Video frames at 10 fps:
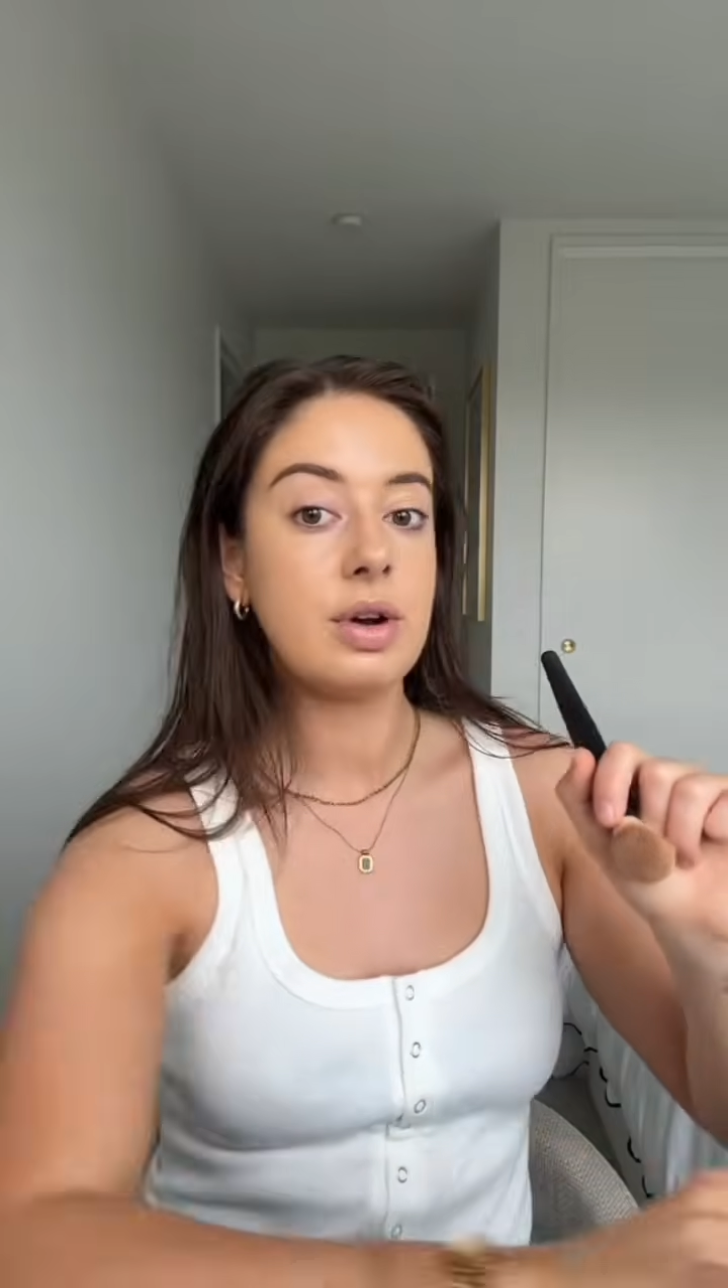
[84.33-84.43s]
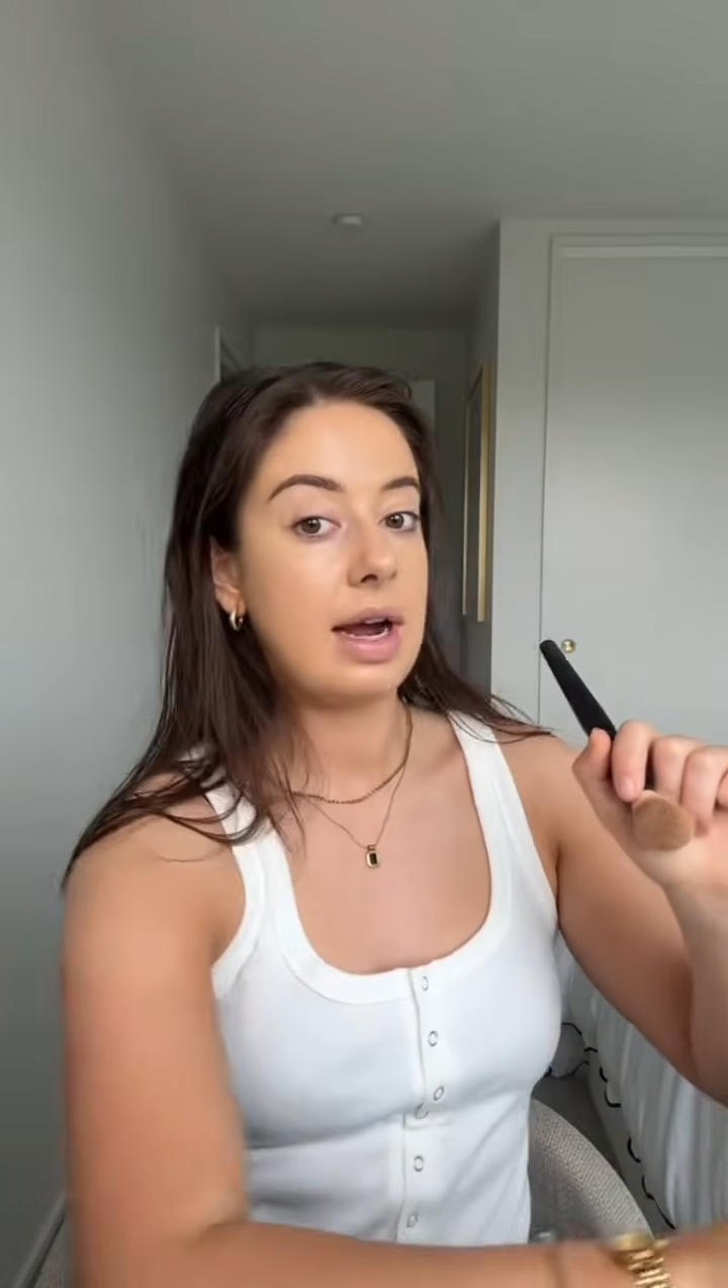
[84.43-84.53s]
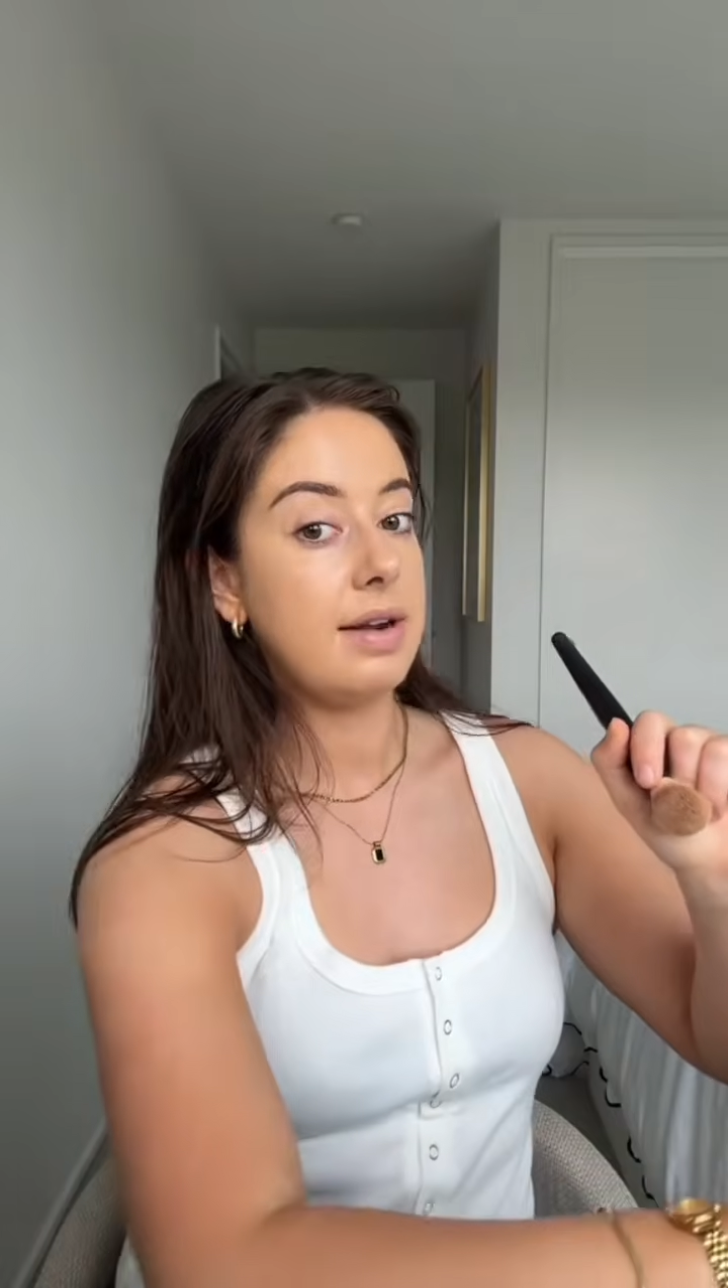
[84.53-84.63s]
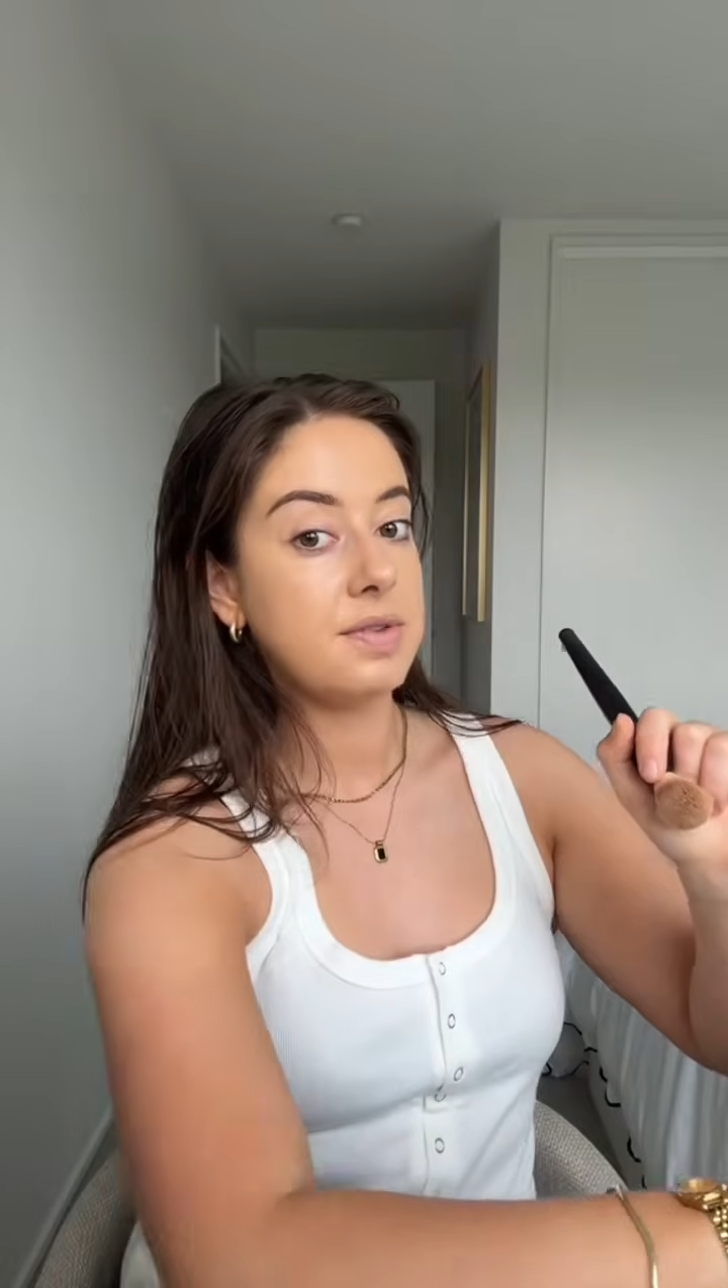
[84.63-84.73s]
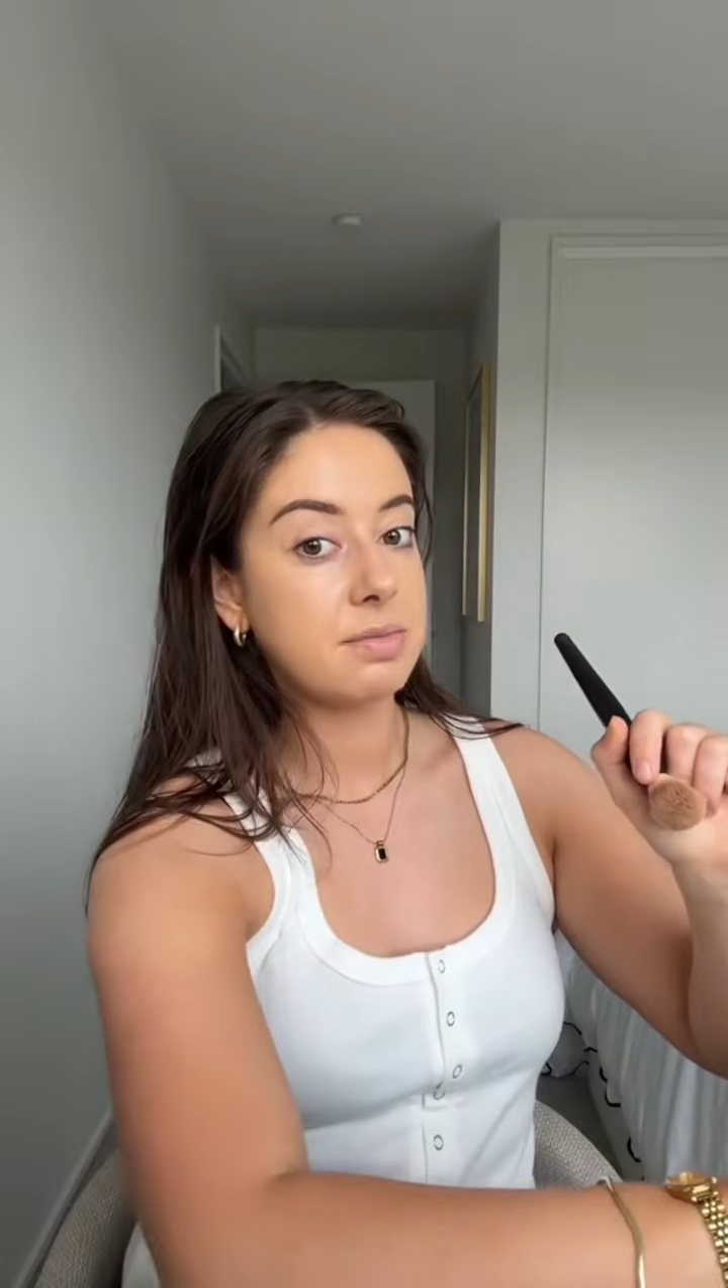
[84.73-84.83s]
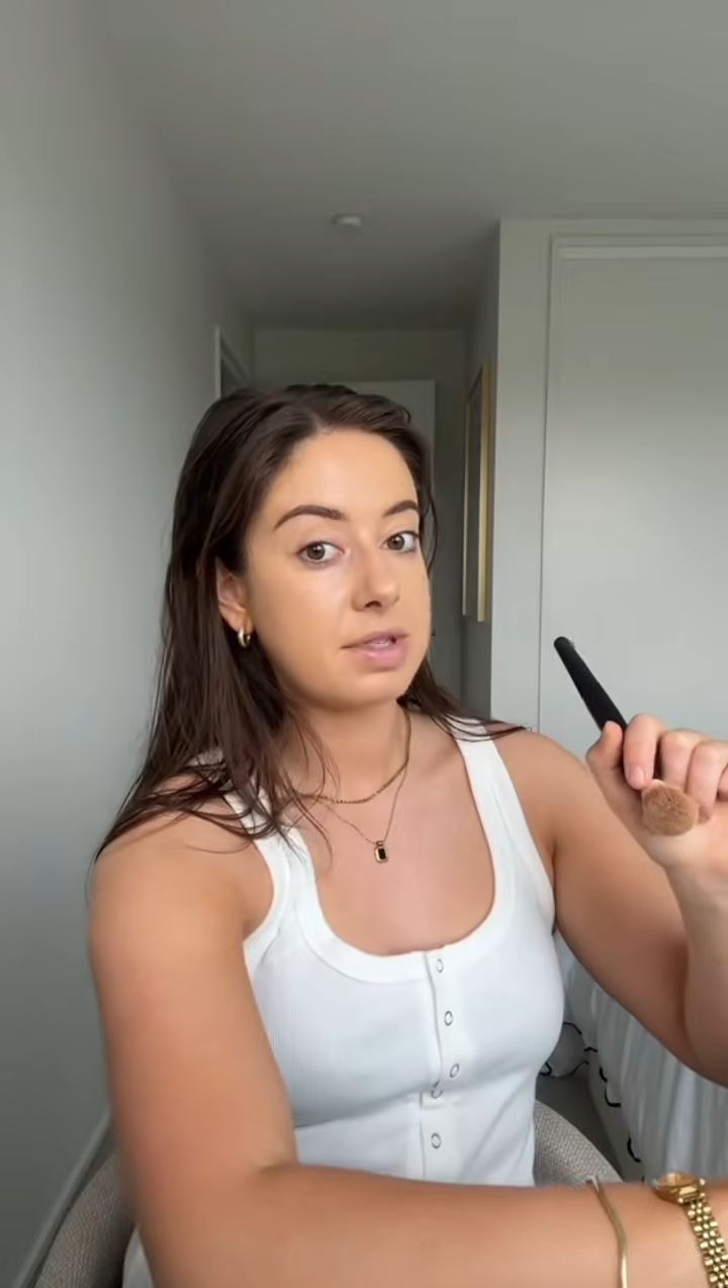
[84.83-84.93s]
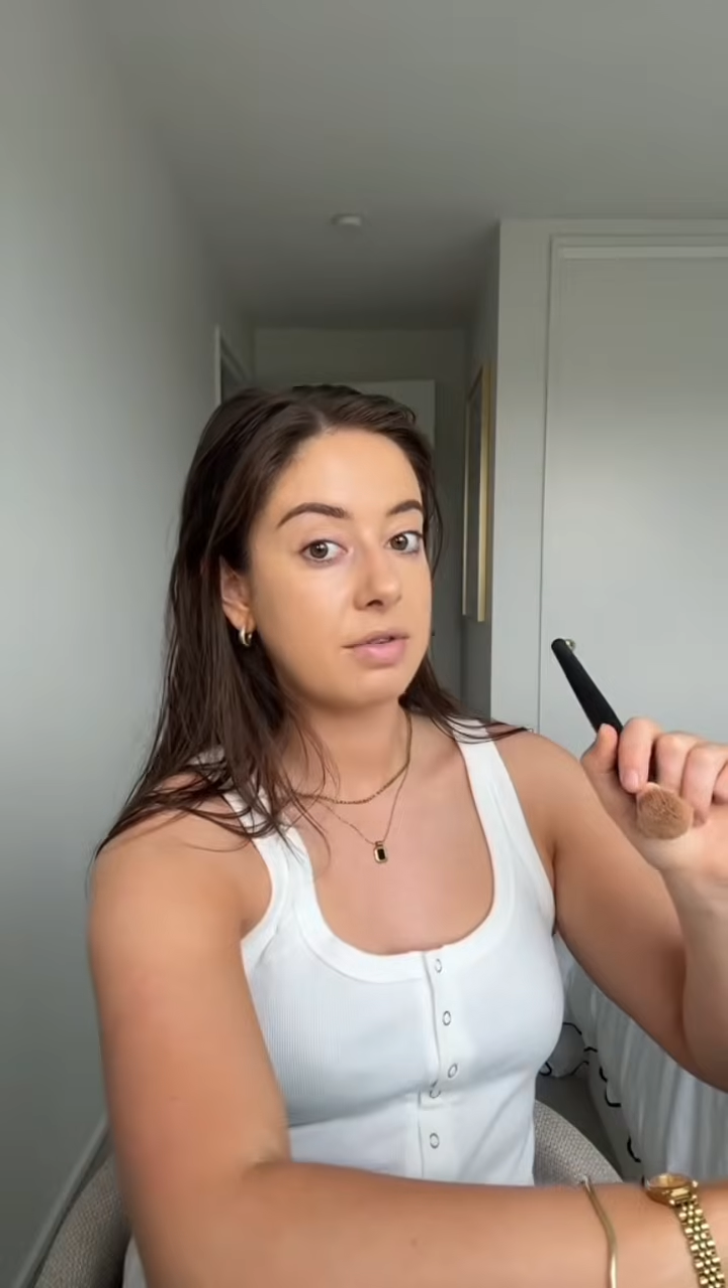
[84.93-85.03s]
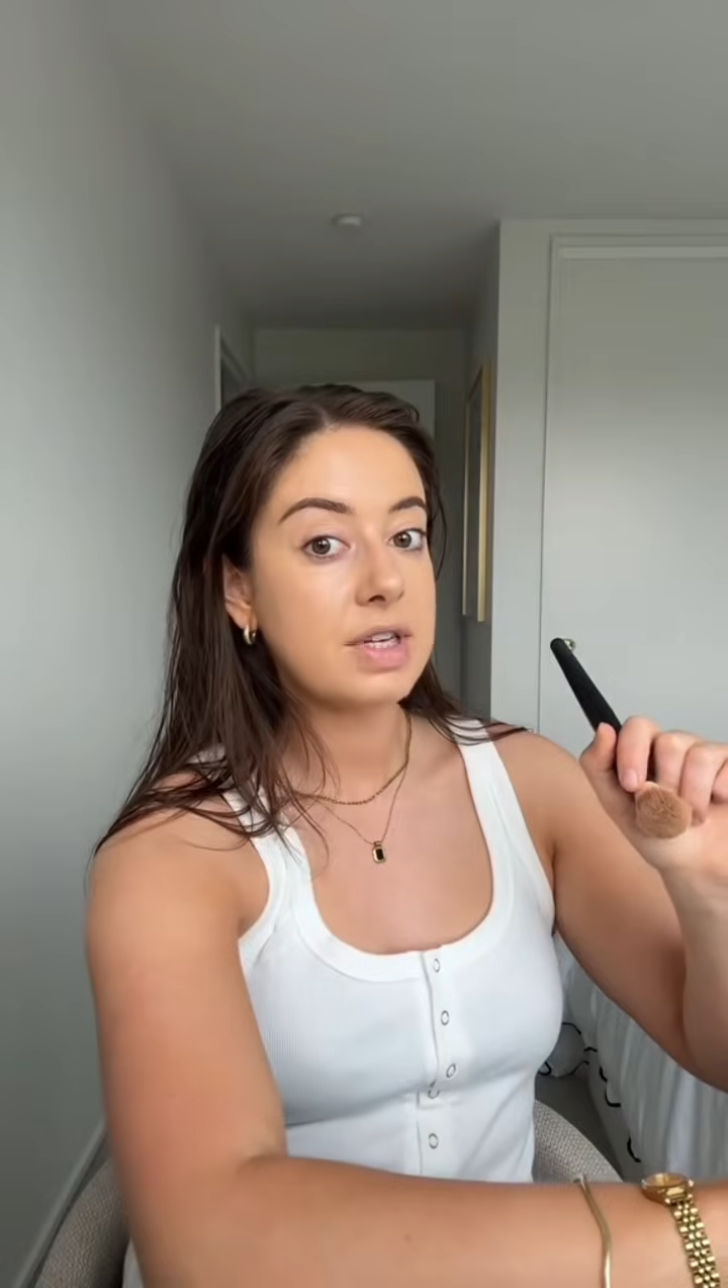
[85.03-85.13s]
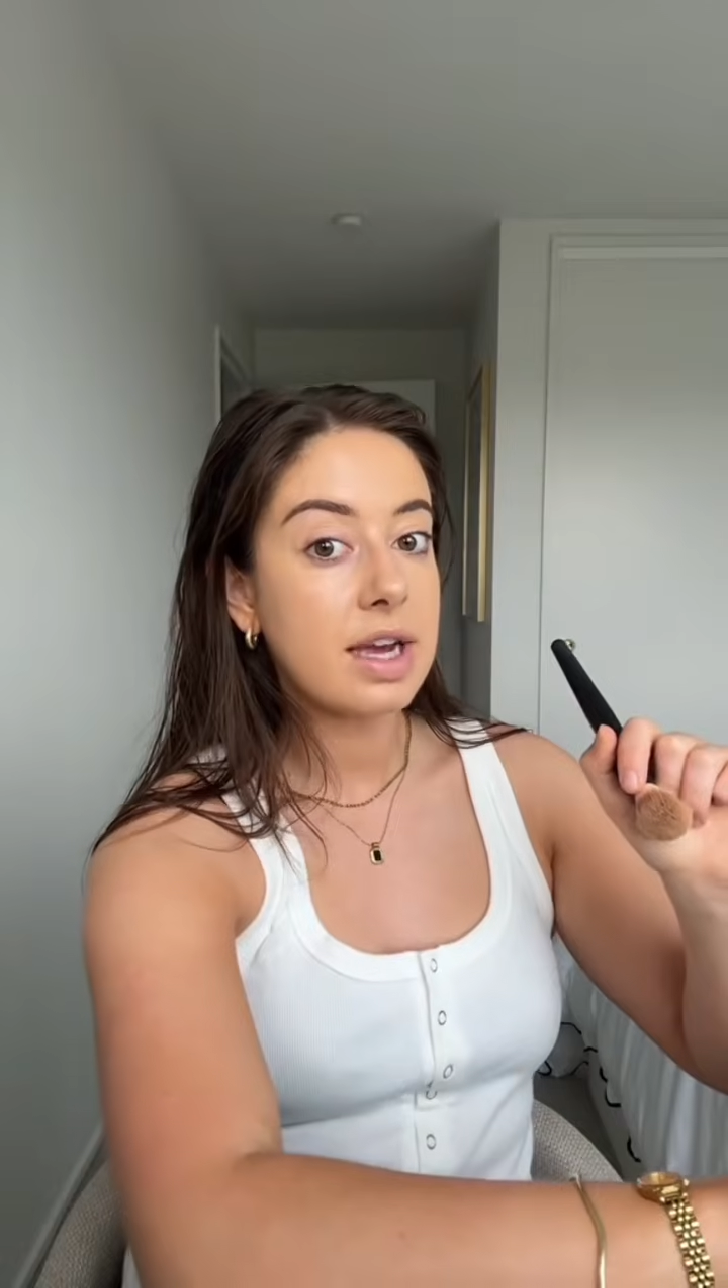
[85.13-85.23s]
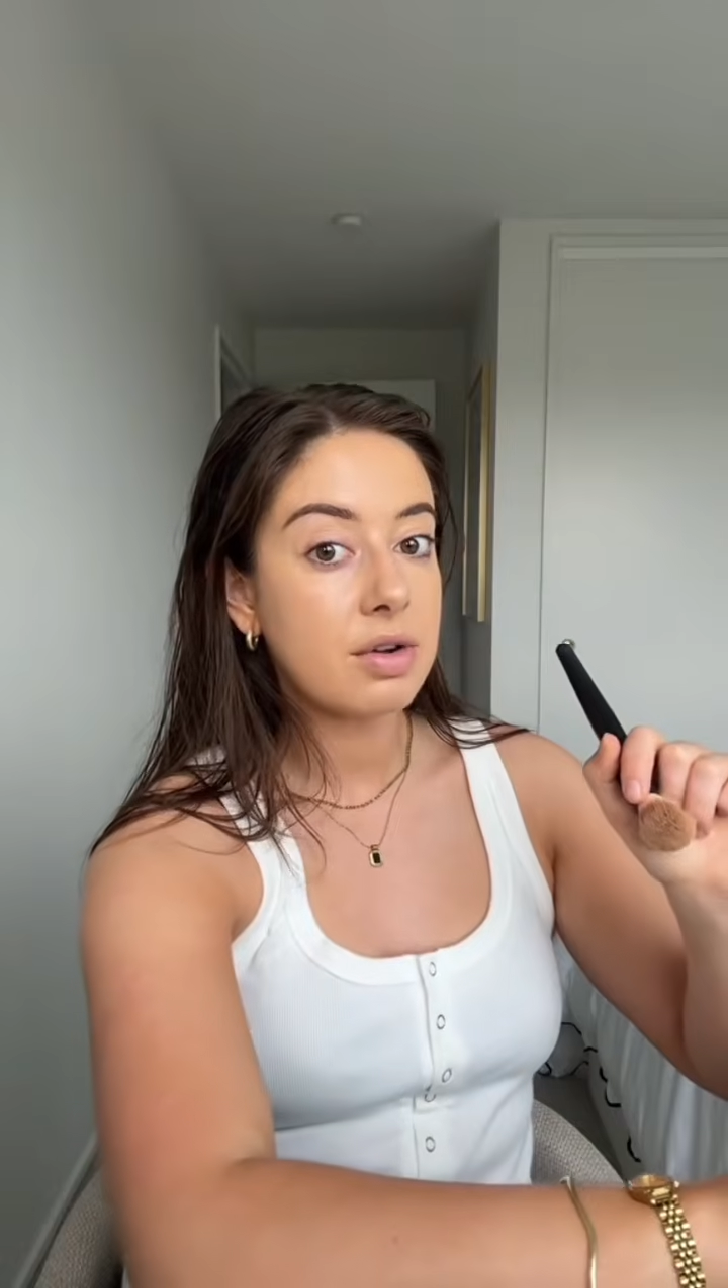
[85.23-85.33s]
I have some
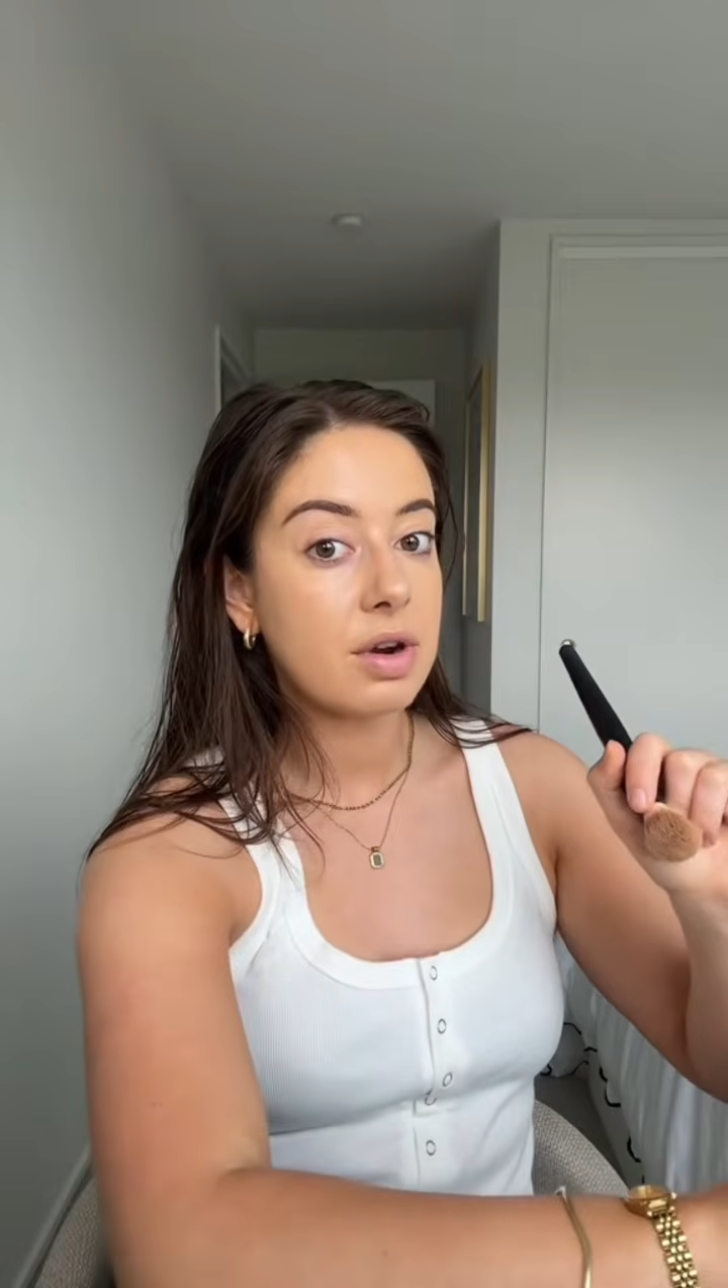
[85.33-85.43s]
self-tan